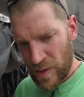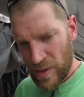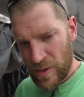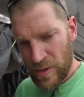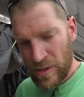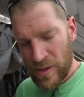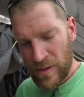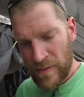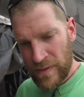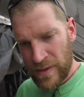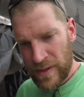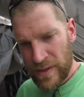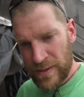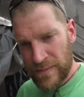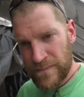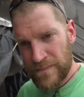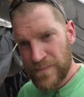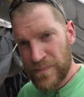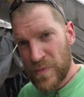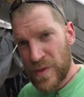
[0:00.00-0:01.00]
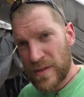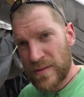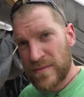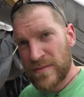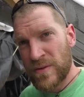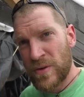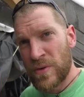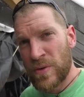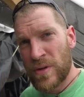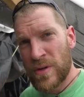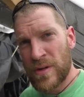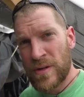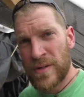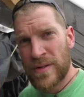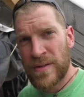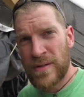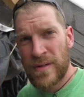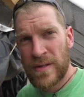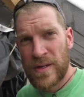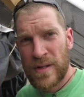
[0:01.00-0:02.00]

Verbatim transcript: all the solar